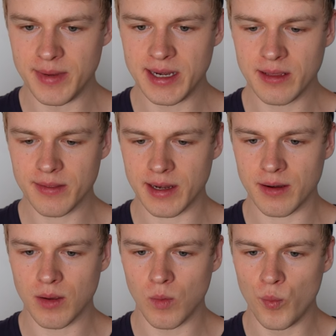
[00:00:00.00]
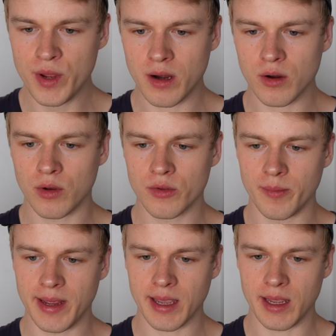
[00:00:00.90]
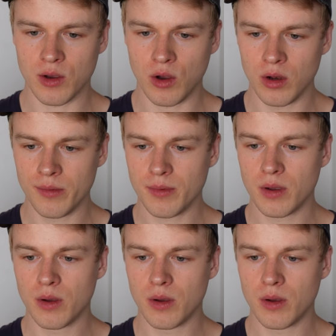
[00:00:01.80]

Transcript: meaning that we are going to make a call